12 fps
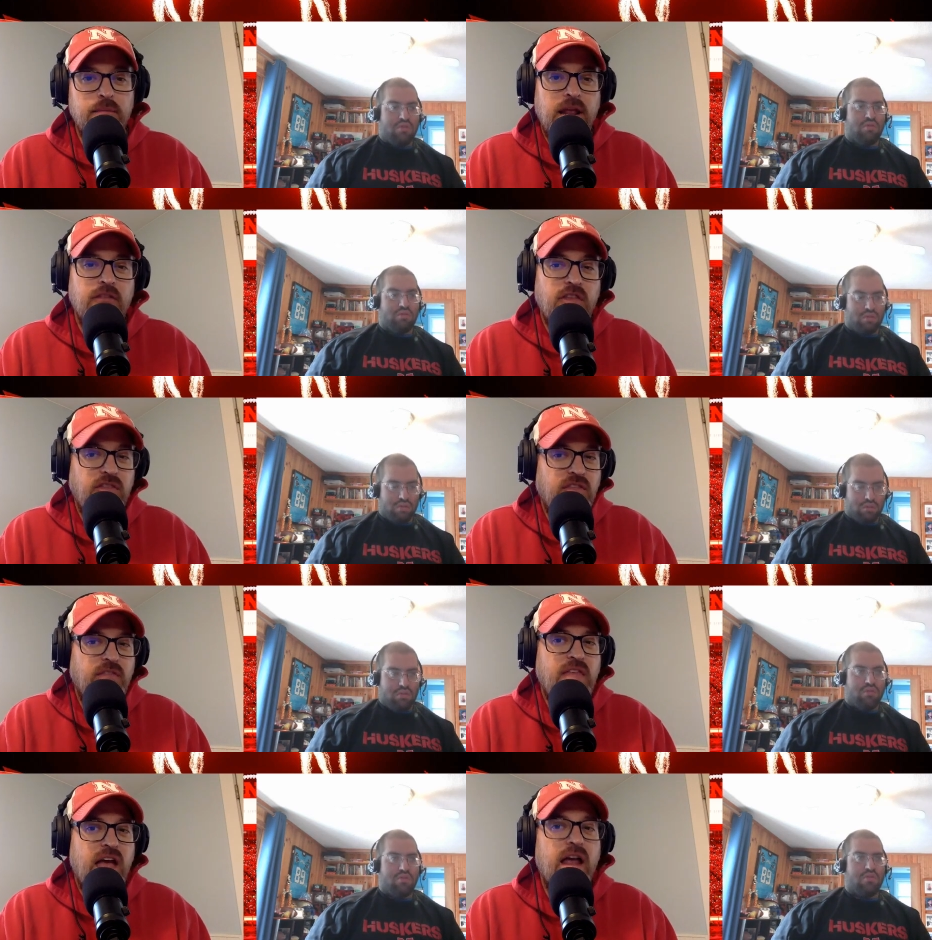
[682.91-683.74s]
Speaker 1: I mean, I think
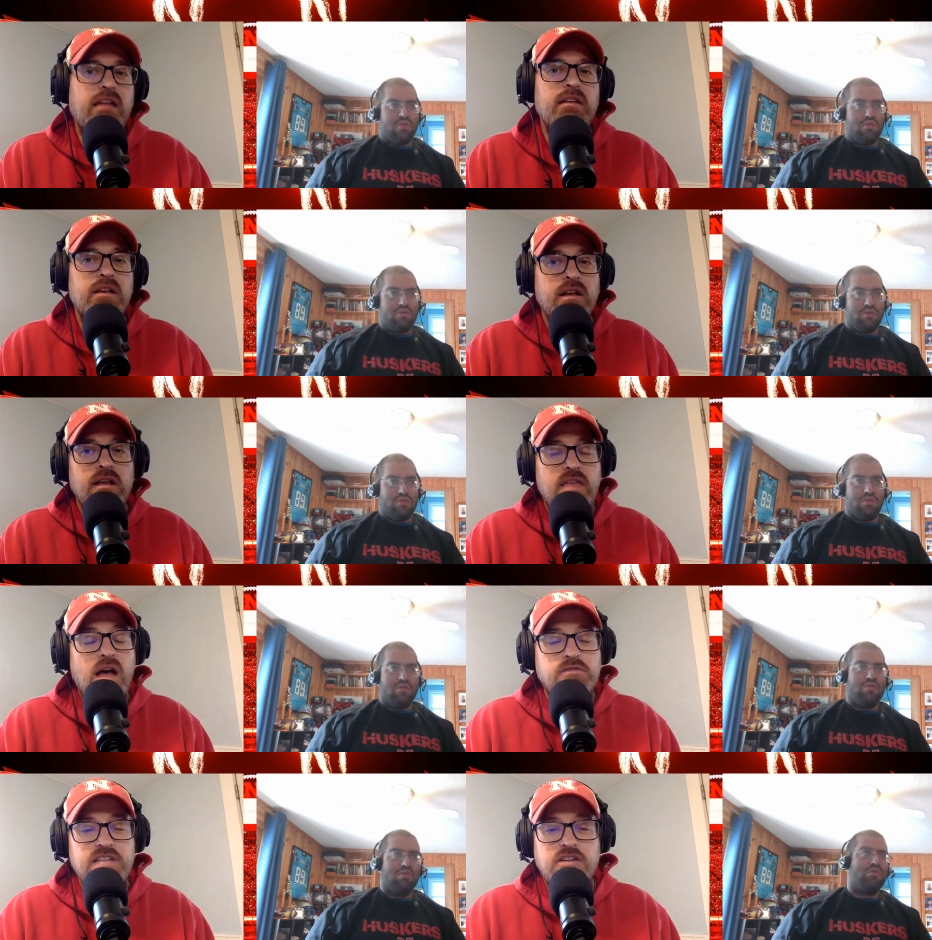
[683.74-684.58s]
that that,
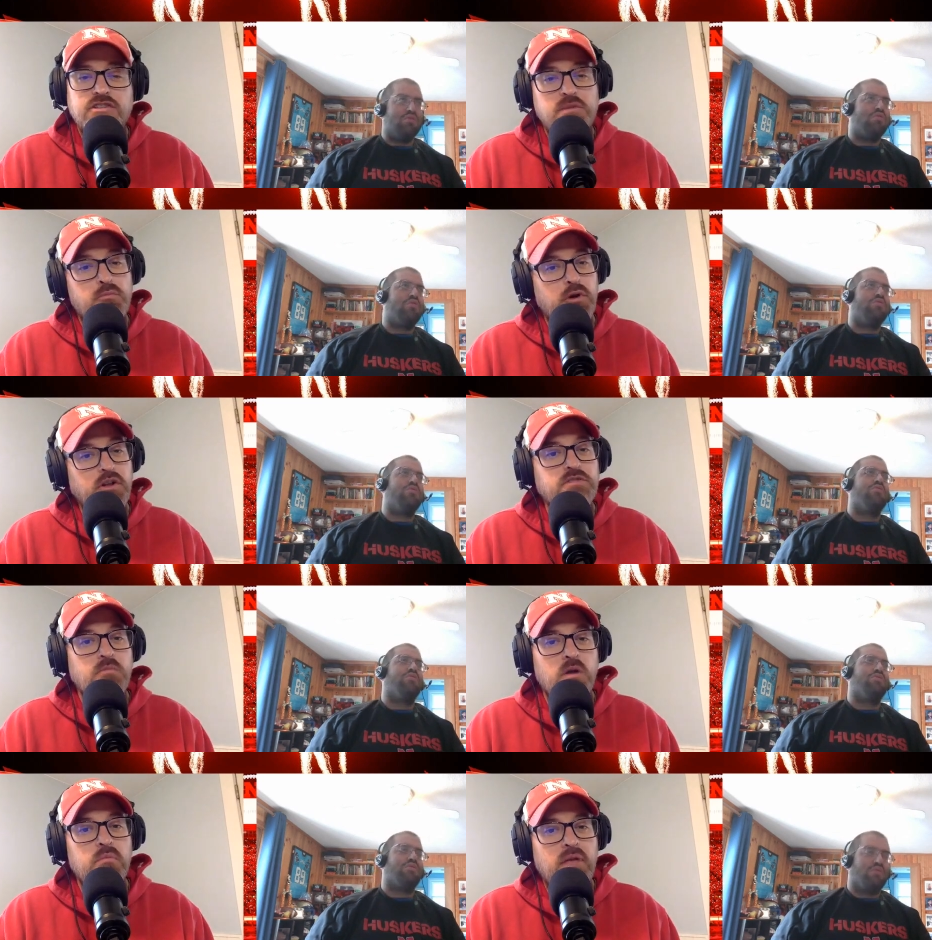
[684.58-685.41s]
that was actually a pretty
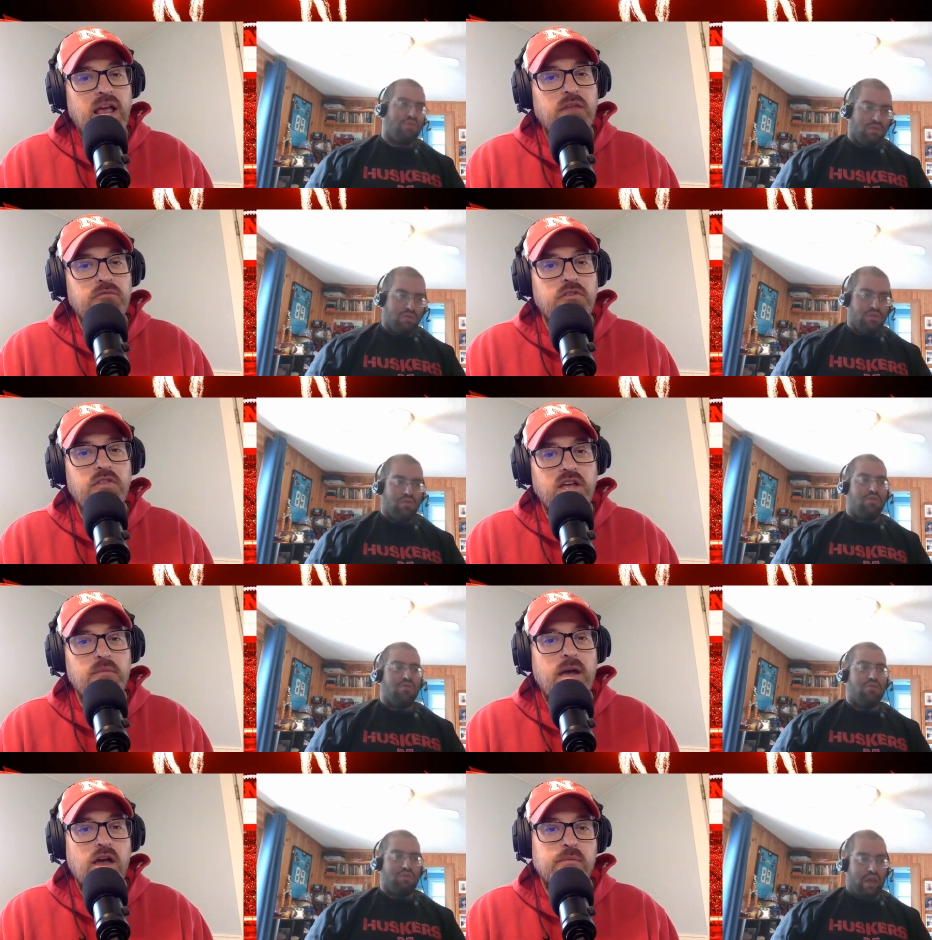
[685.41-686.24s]
smart plan if you
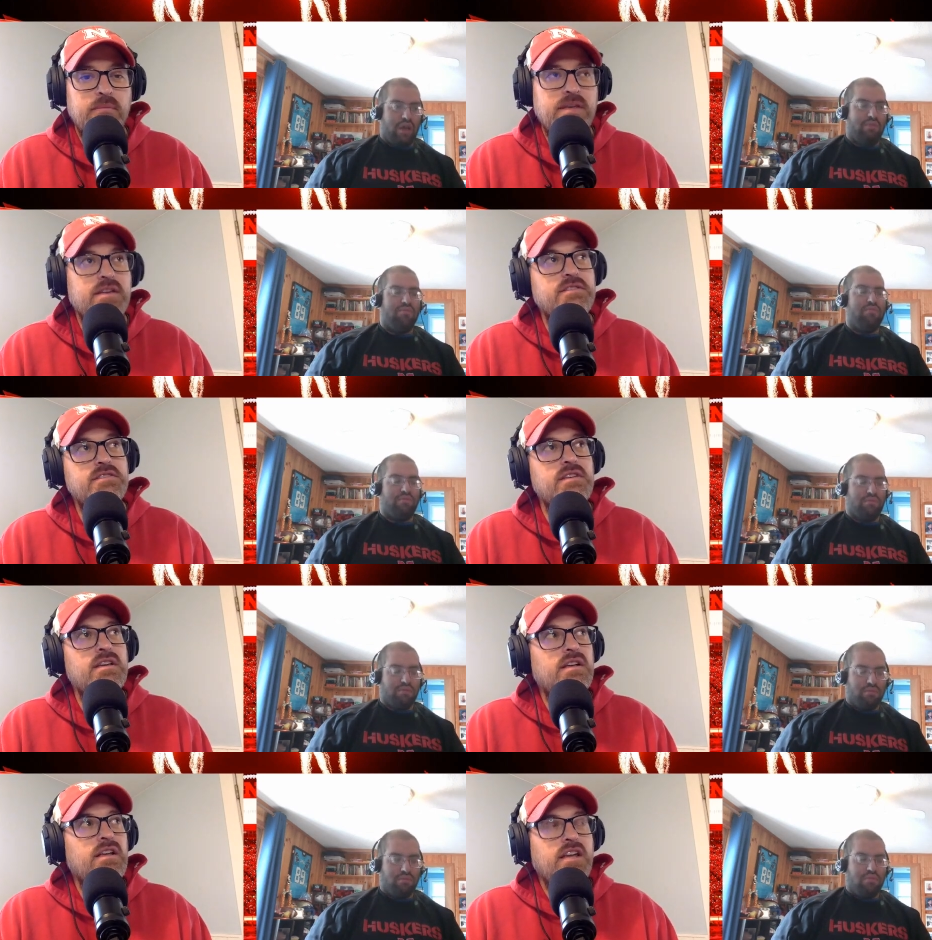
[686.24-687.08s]
think about it yeah. because,
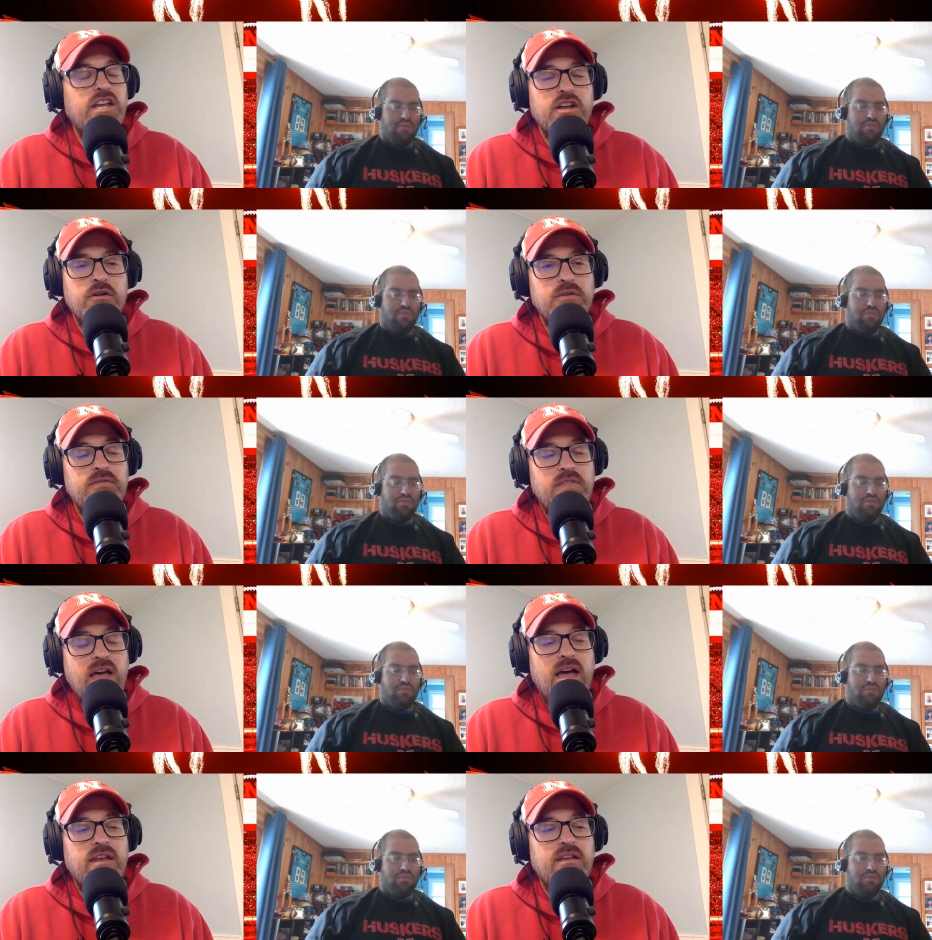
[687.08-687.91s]
you know,
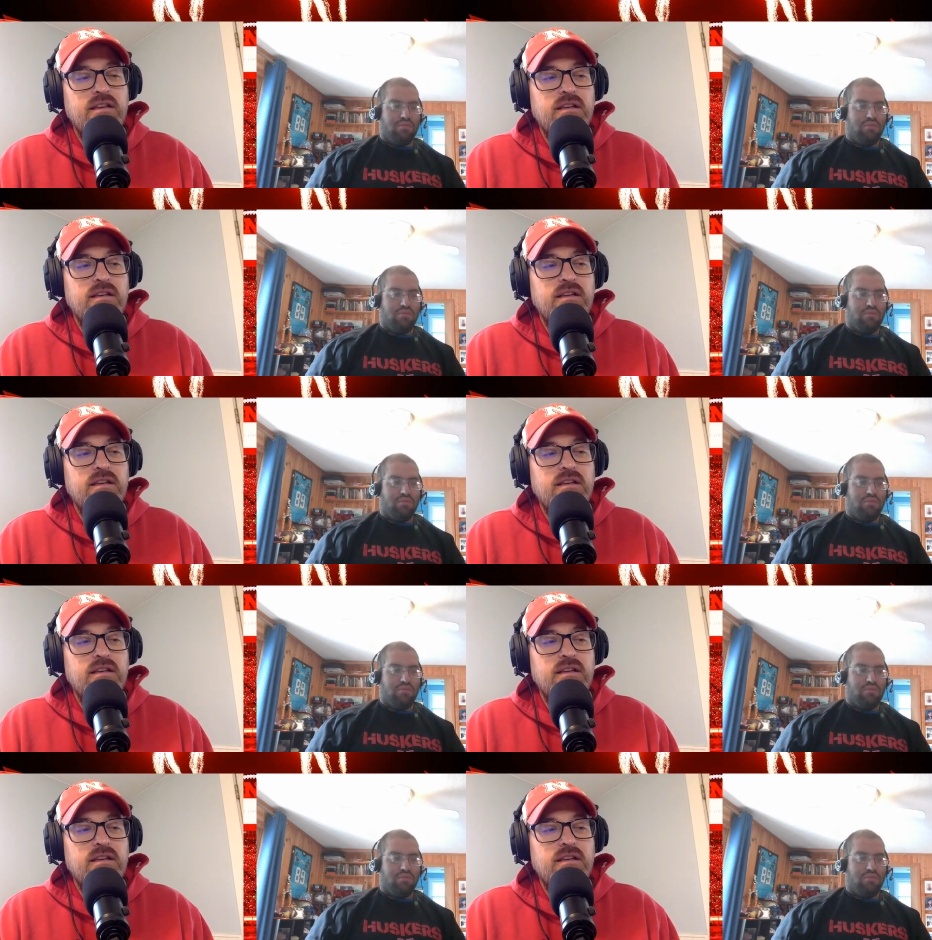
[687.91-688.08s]
that,